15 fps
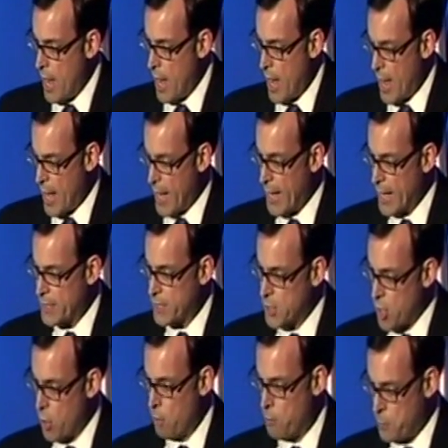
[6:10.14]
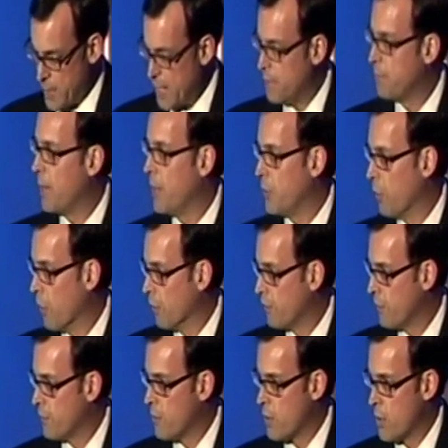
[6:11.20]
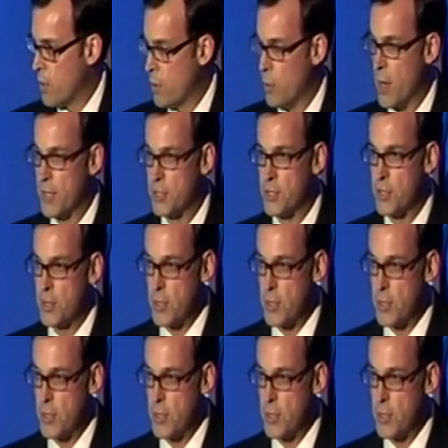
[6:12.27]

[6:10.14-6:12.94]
And I got to know Pete Bendorf, who has,